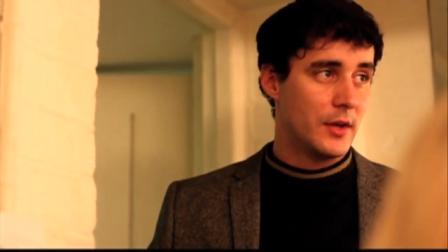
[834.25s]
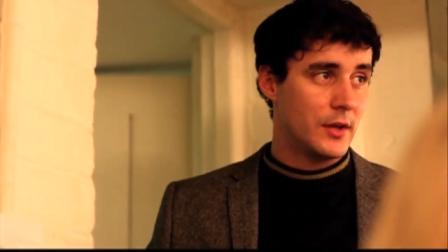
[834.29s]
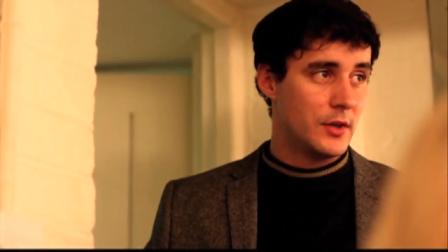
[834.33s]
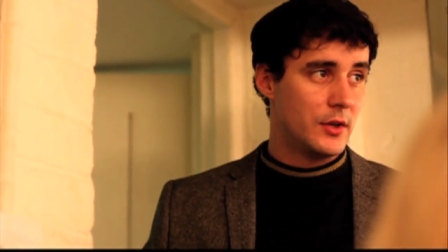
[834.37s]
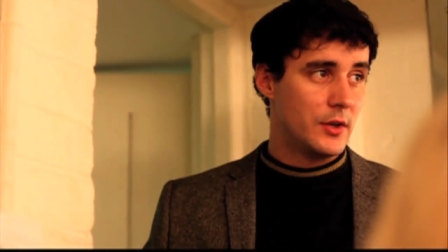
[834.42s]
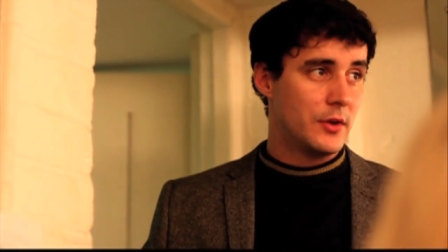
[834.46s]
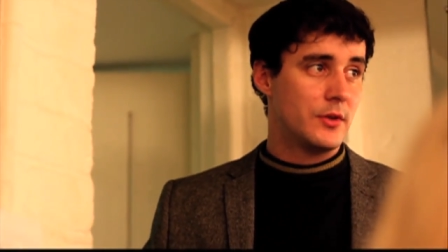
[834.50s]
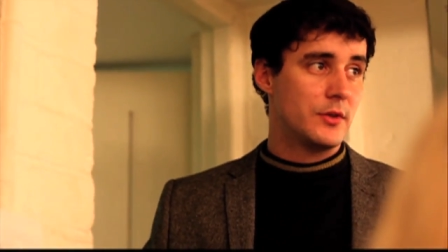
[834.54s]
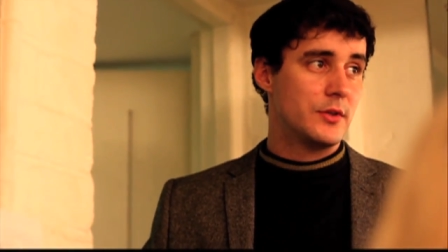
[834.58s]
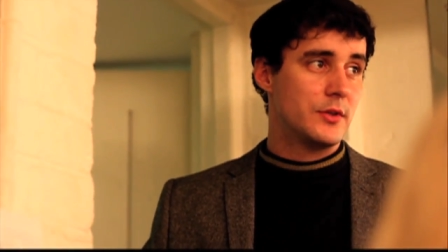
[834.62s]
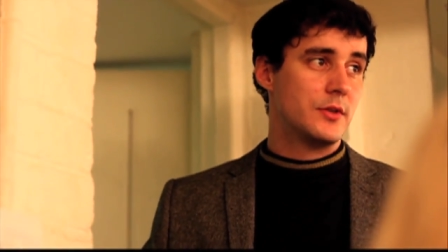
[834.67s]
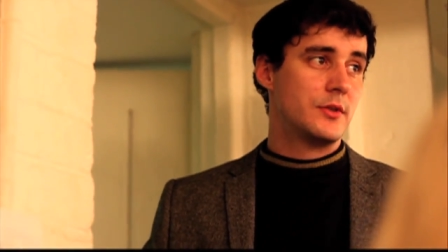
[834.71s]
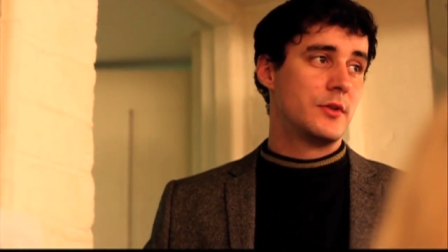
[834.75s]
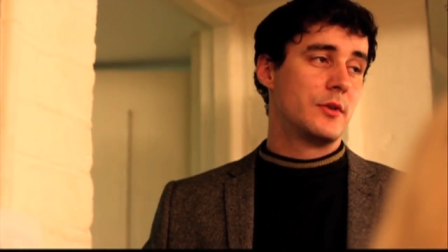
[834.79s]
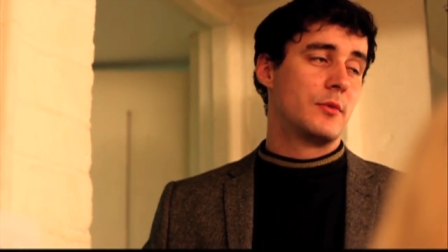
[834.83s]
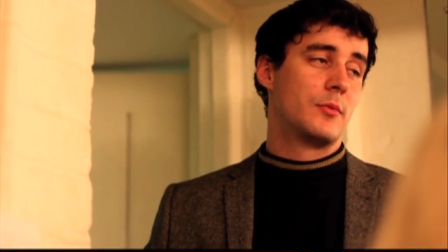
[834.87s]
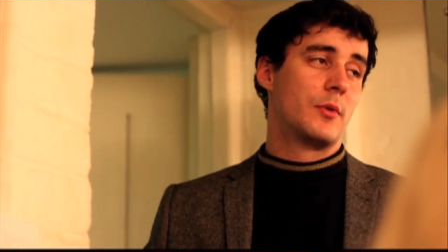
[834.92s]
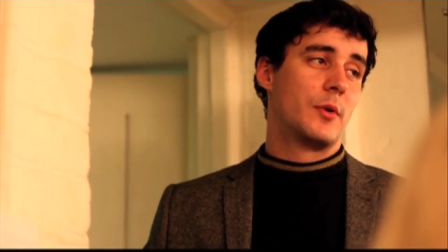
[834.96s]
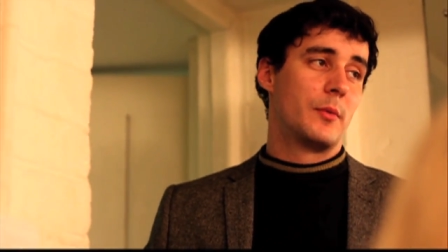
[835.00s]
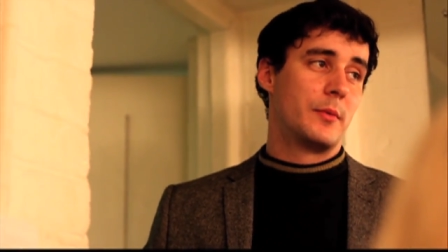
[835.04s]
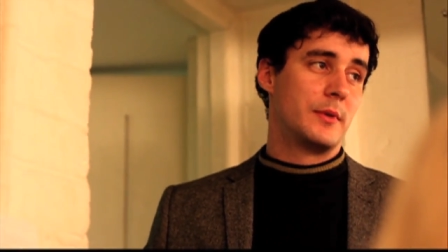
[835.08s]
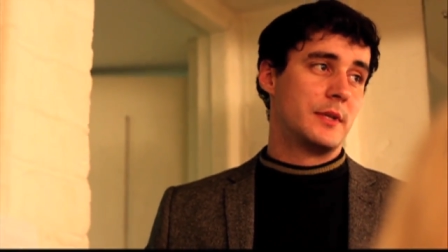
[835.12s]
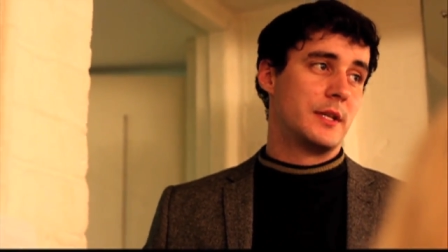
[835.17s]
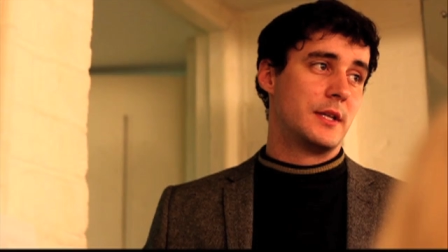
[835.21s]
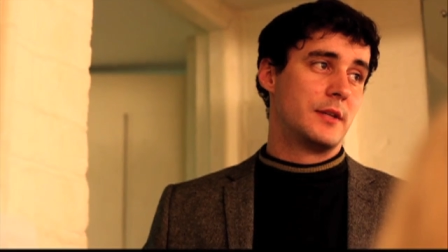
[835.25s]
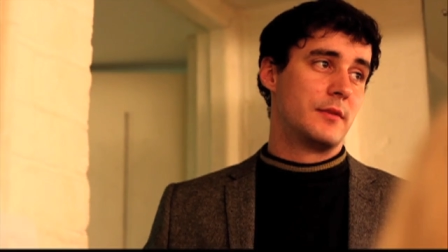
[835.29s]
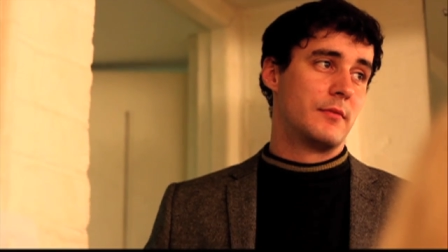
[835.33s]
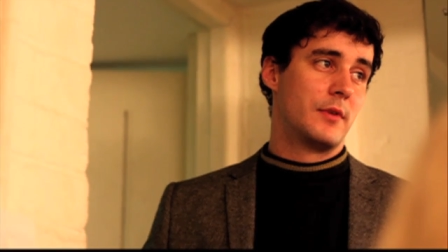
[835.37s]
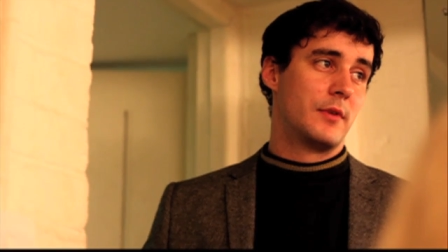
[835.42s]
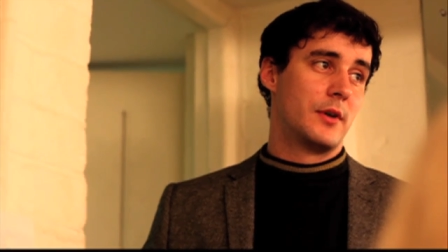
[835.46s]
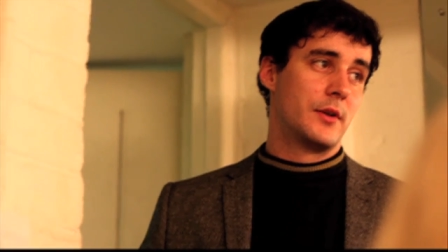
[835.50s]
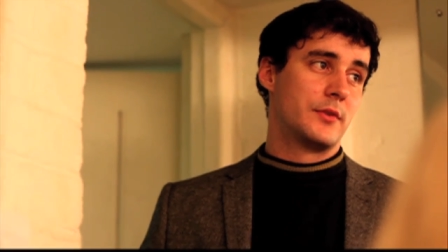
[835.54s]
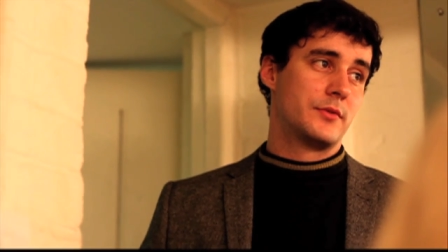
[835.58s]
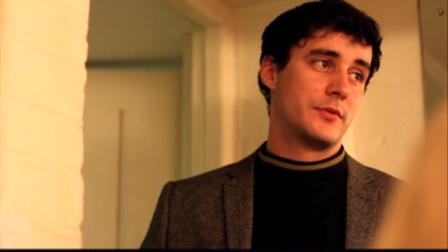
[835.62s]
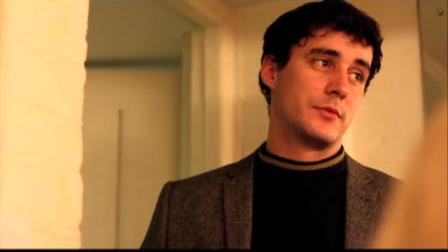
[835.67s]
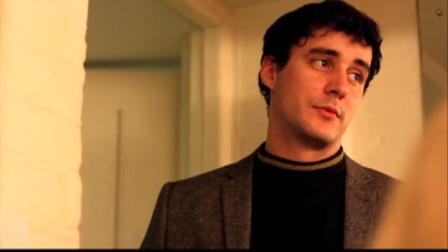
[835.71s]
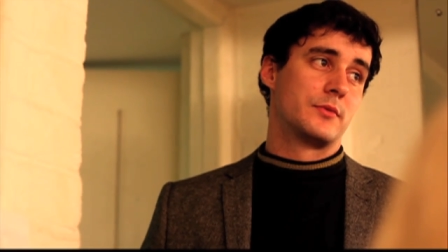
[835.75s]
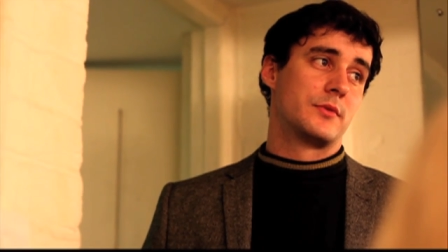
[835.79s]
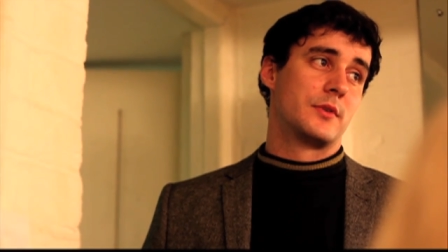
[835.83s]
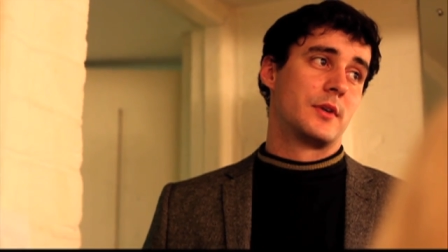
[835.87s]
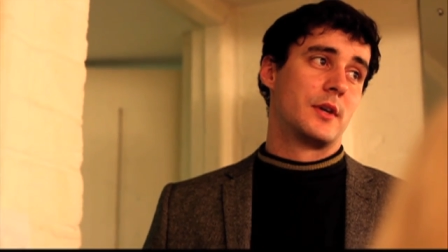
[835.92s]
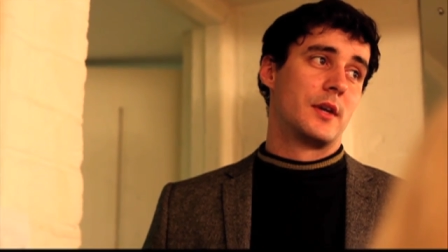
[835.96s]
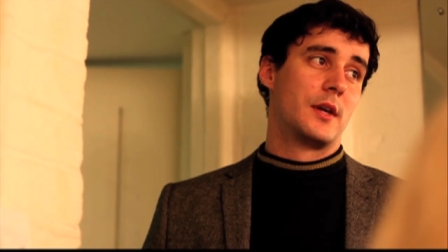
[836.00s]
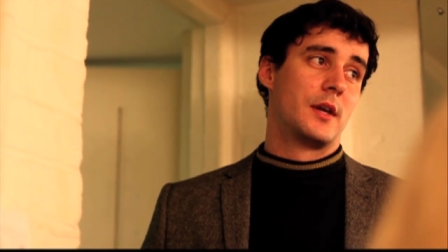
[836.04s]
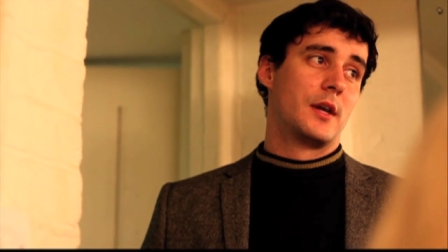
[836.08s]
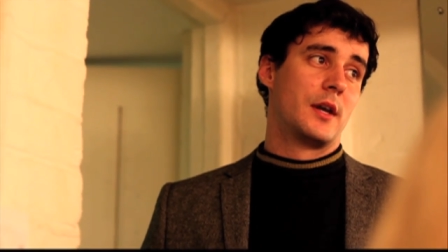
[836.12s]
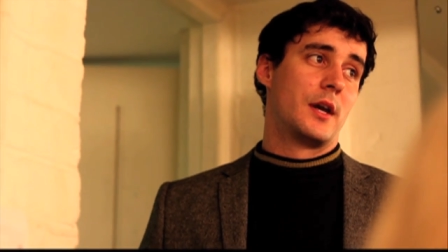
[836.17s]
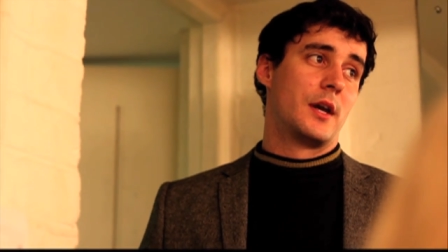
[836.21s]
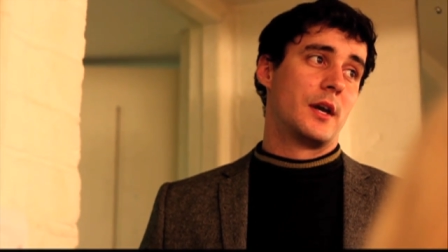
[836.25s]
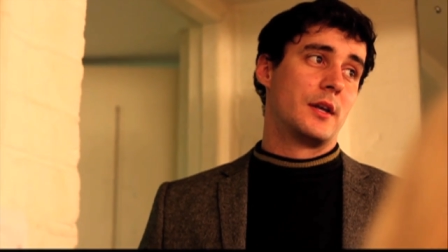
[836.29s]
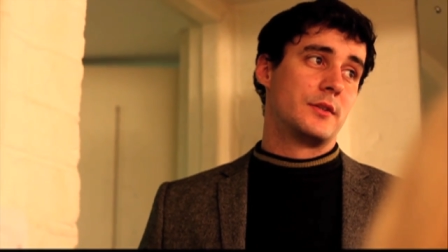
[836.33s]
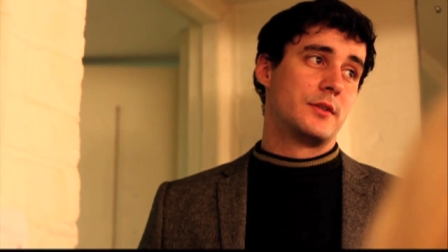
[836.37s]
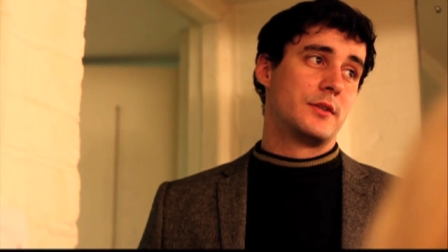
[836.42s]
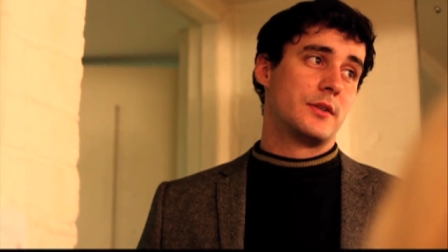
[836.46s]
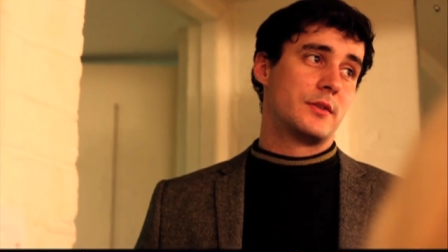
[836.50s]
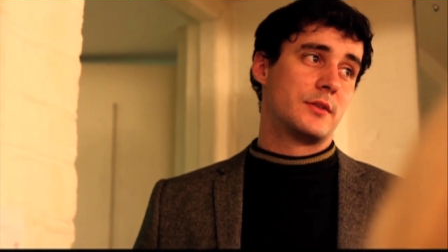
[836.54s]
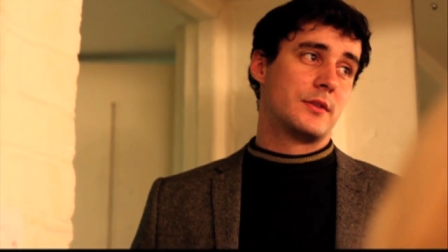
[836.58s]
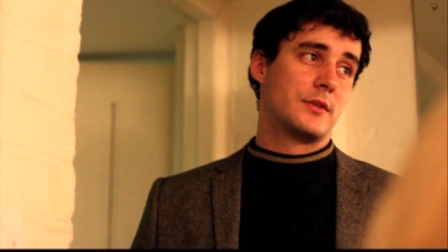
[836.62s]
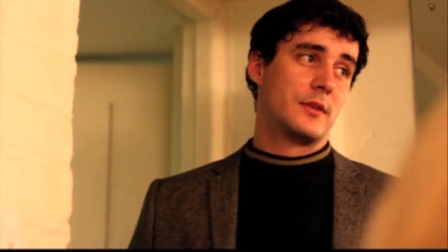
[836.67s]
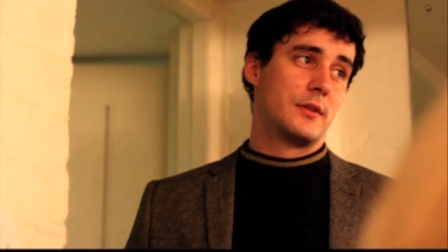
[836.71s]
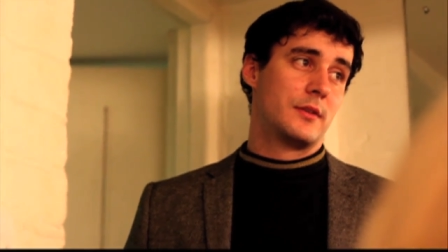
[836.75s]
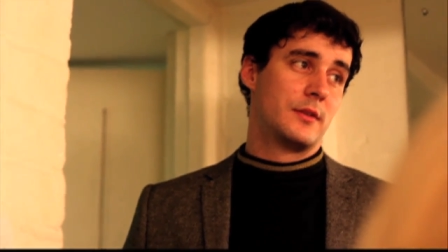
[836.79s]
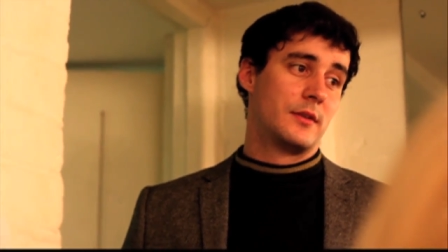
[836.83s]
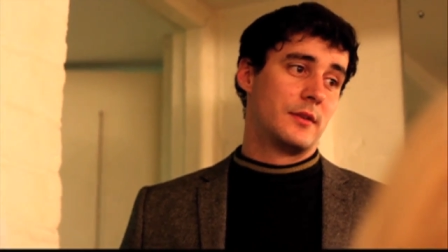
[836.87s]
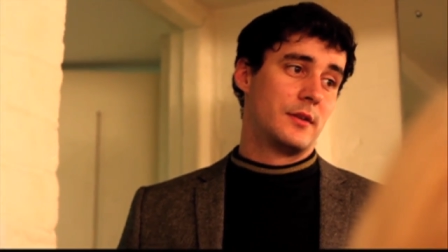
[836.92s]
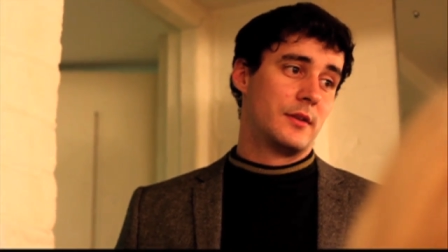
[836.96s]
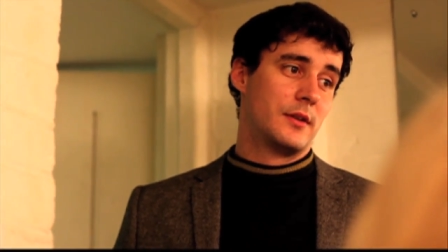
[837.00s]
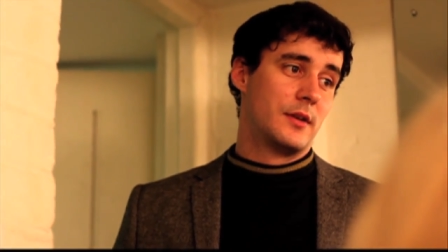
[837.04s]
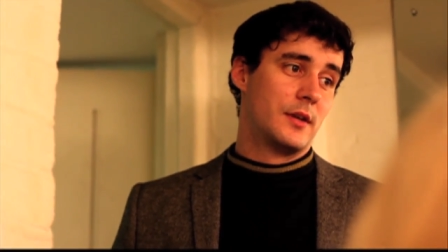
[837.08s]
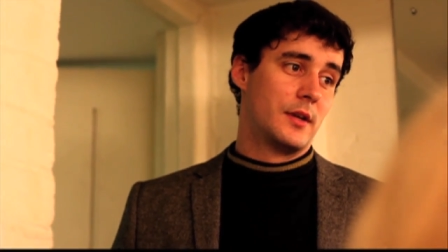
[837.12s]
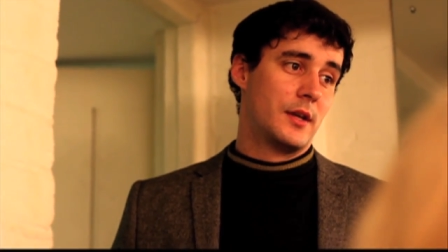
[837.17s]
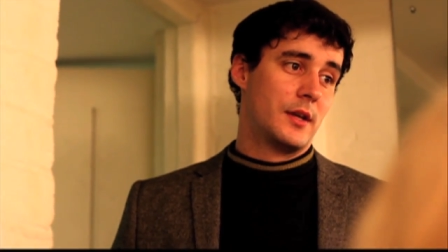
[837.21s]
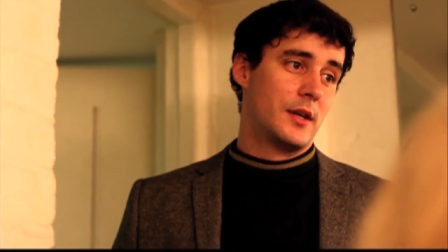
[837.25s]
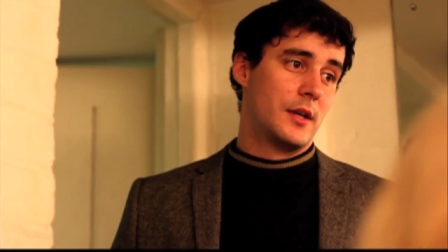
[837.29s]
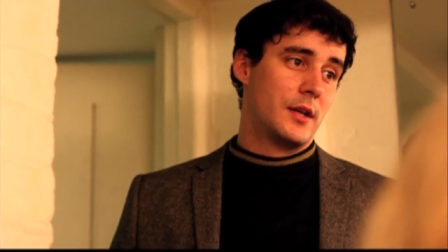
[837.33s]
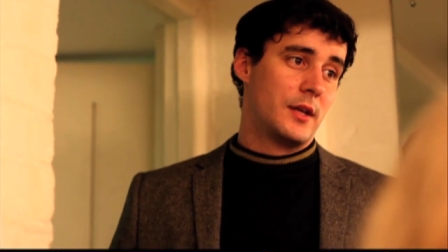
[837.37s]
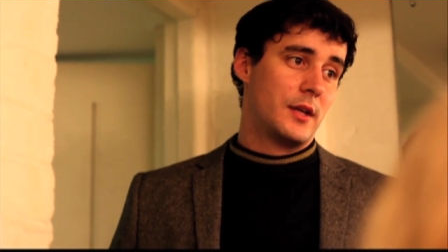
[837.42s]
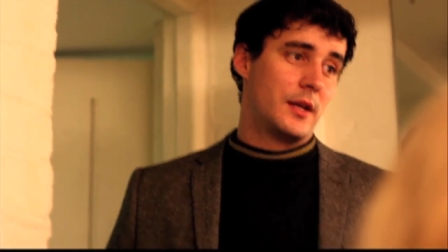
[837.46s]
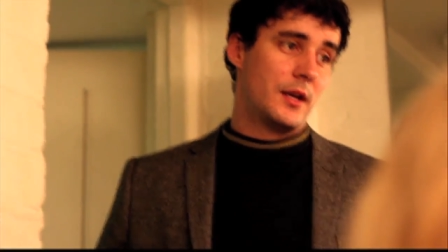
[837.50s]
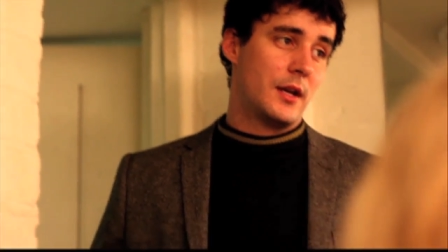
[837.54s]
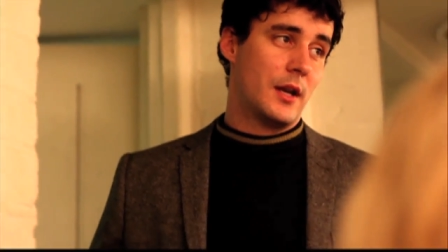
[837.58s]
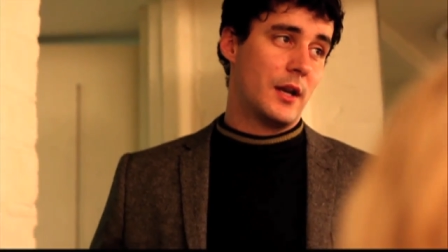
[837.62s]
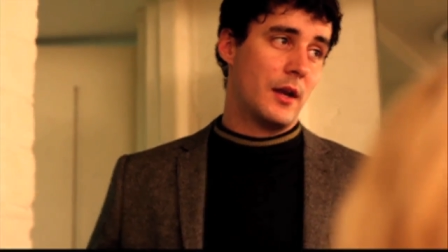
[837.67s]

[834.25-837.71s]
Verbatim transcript: you could just do what we did in rehearsals and just. It's fine.